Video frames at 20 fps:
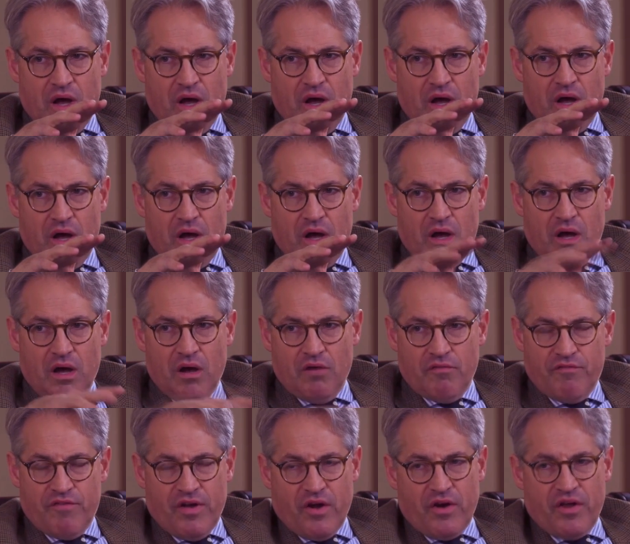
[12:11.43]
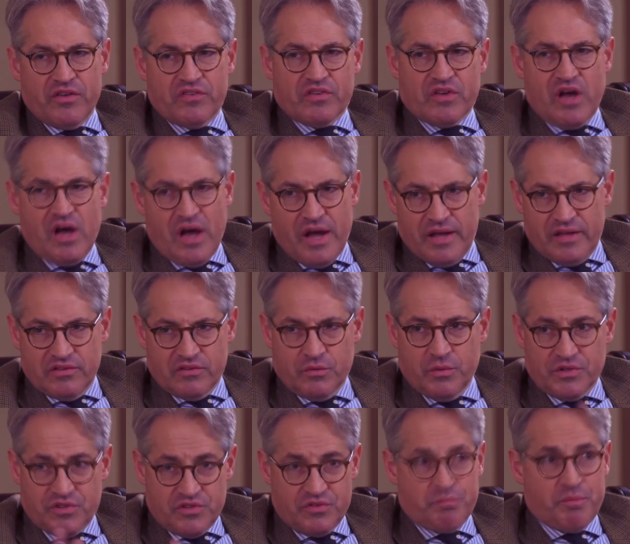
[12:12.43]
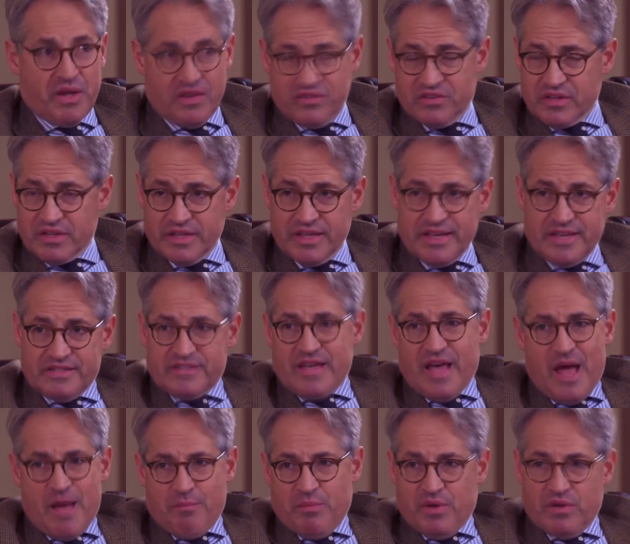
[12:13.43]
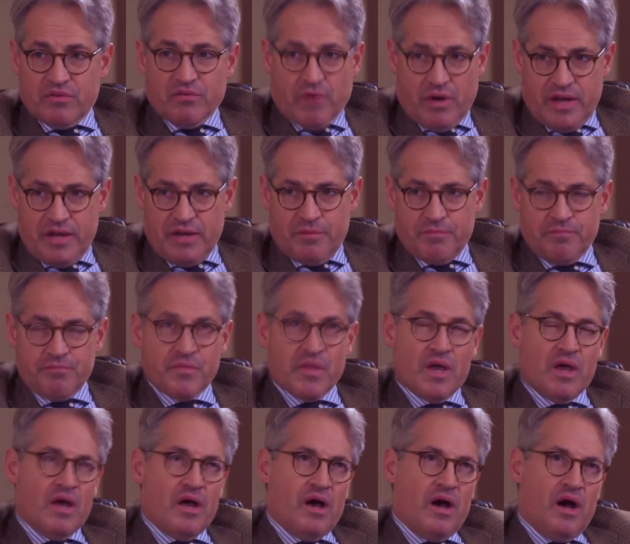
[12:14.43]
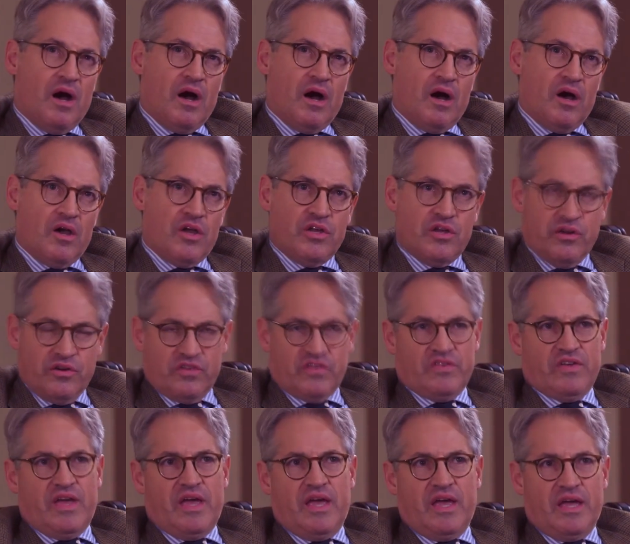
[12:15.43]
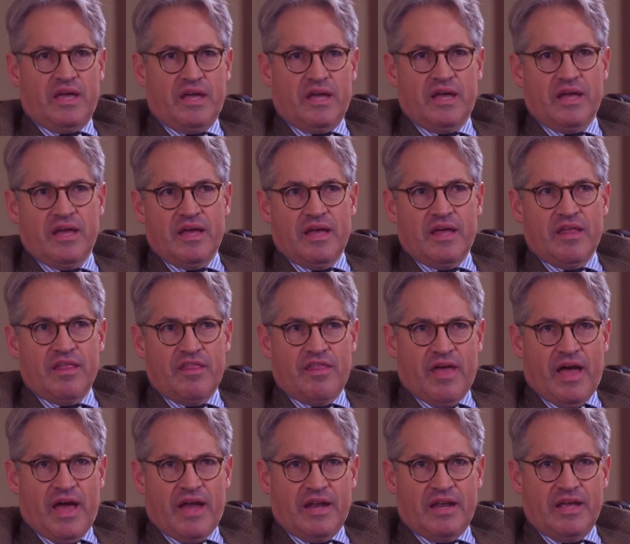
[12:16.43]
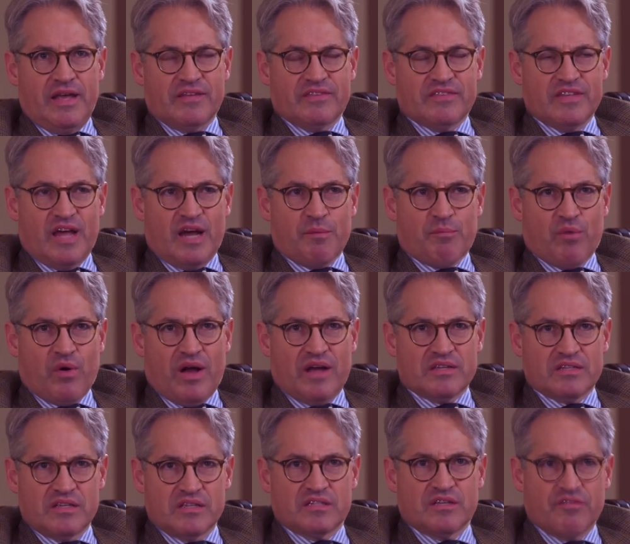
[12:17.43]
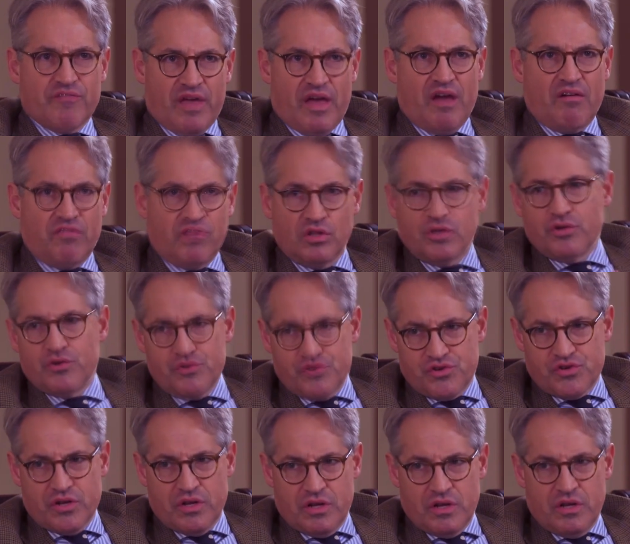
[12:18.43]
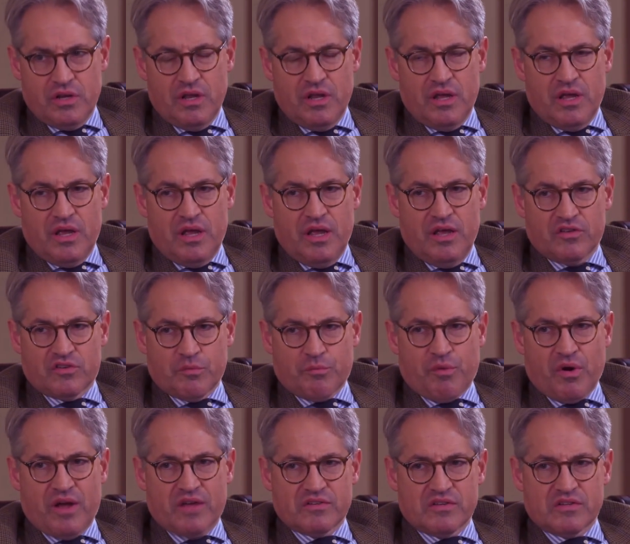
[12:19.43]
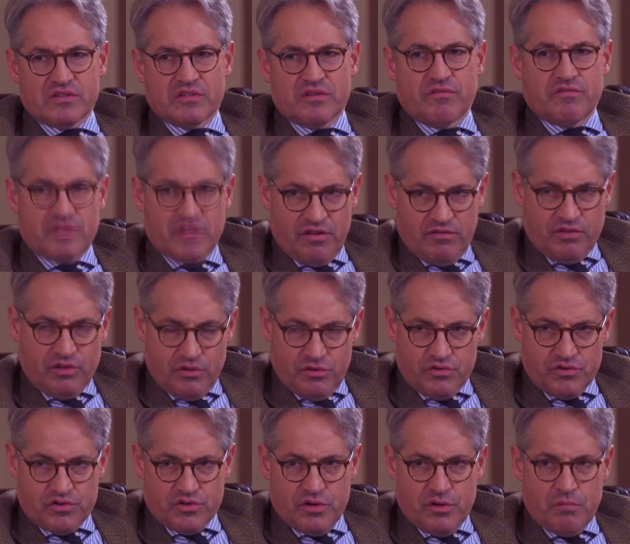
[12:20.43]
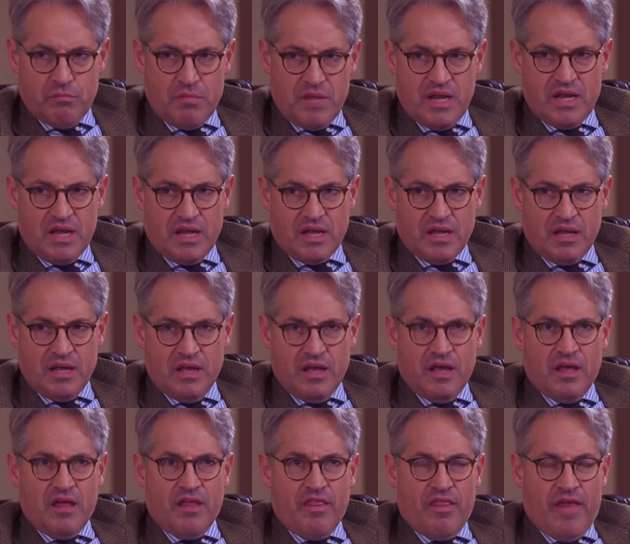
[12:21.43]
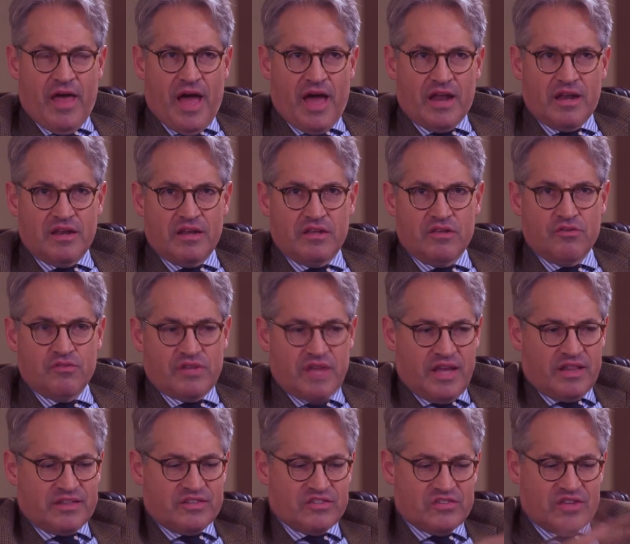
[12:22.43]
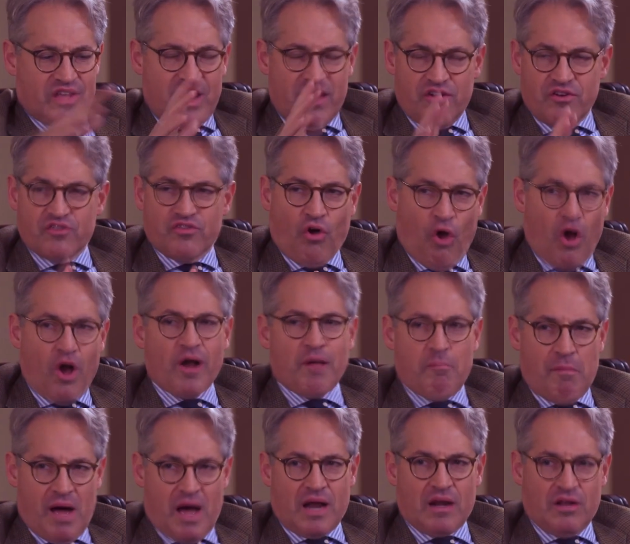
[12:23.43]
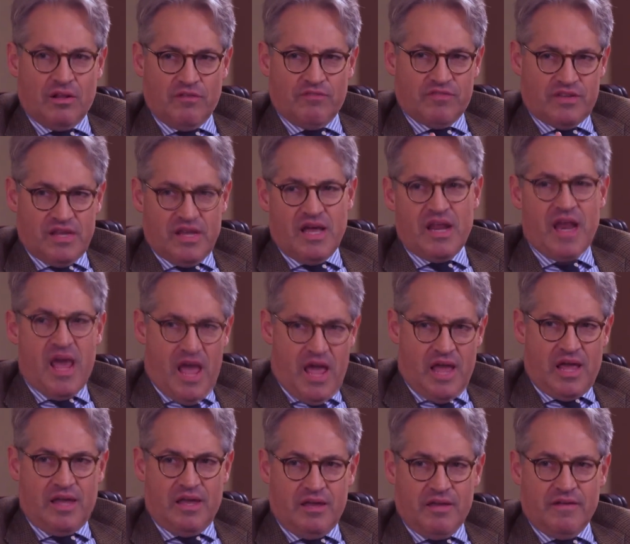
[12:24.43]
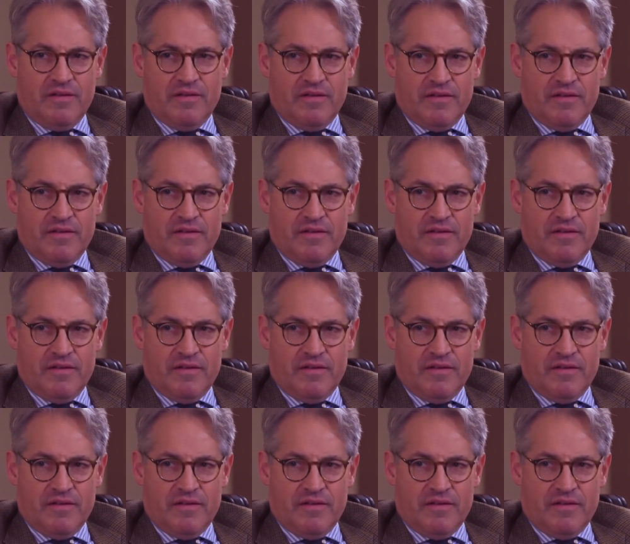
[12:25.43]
of various kinds, which basically has happened, right? You're saying that it's not a process of evolution, it's a process of devolution, meaning that you take the standard dog model of DNA